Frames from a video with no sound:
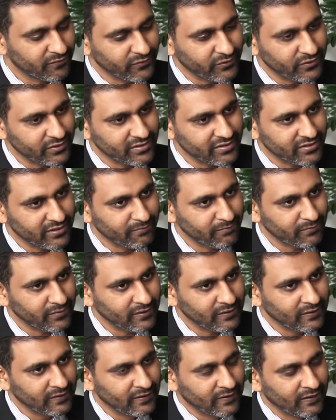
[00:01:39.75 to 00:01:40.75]
For
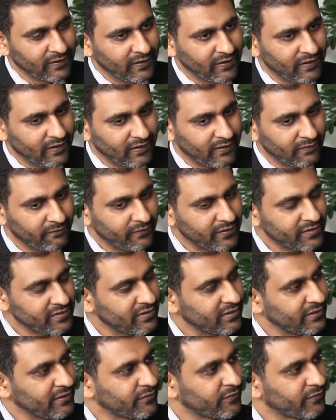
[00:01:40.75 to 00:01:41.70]
example, firstly,